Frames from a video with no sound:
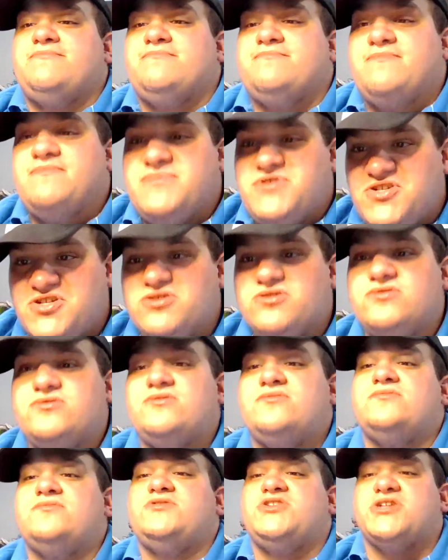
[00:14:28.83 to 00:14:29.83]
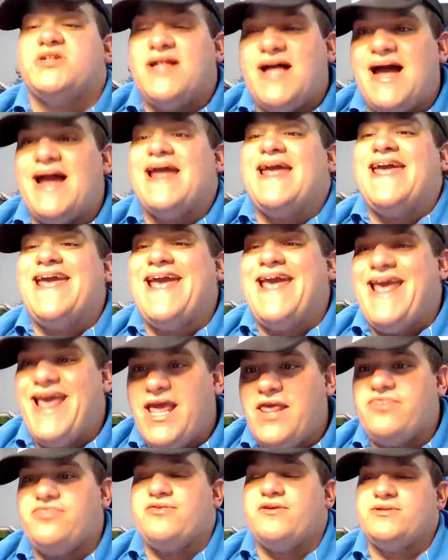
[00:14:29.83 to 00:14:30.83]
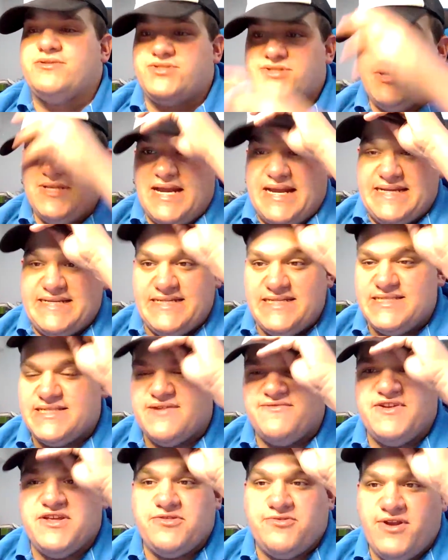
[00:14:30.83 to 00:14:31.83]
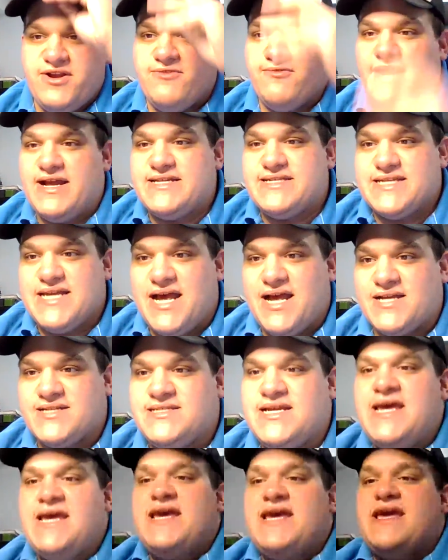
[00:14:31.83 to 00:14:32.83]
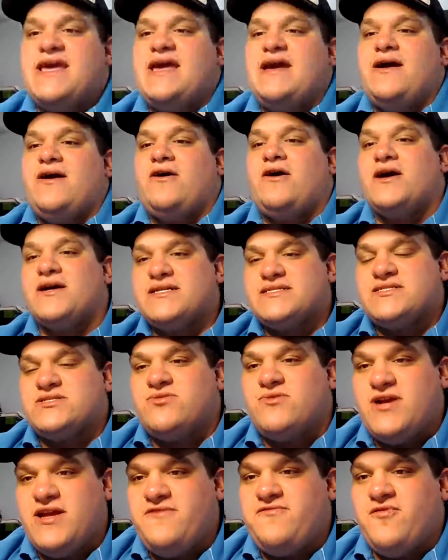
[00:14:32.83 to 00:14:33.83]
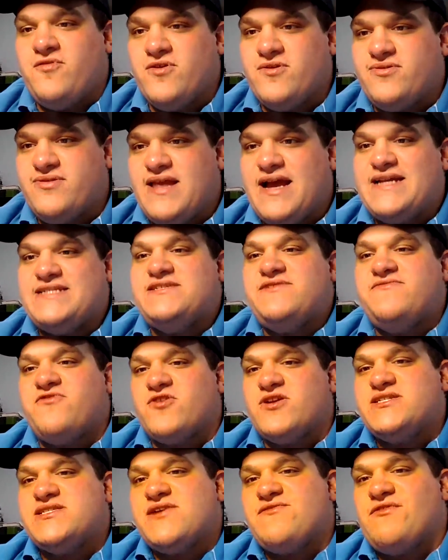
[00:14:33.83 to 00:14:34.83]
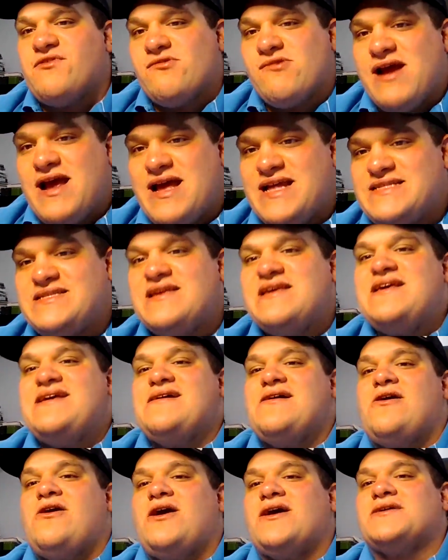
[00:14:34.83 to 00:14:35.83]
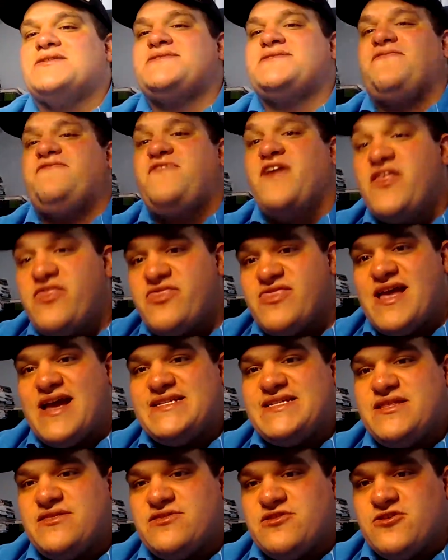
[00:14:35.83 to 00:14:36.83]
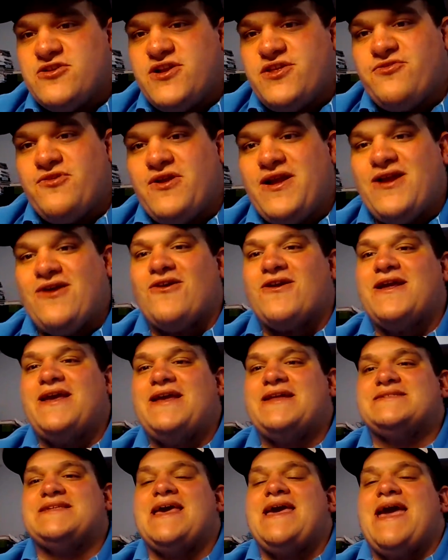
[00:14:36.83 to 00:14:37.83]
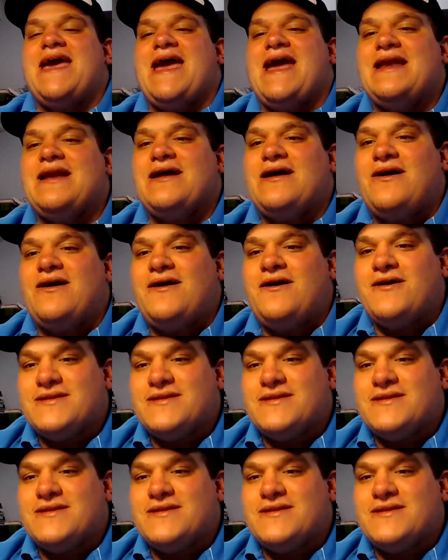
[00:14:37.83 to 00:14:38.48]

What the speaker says: July 8th, 1973 Red Sox, August 24th, 1947 Reds, August 5th, 1933 Guardians, and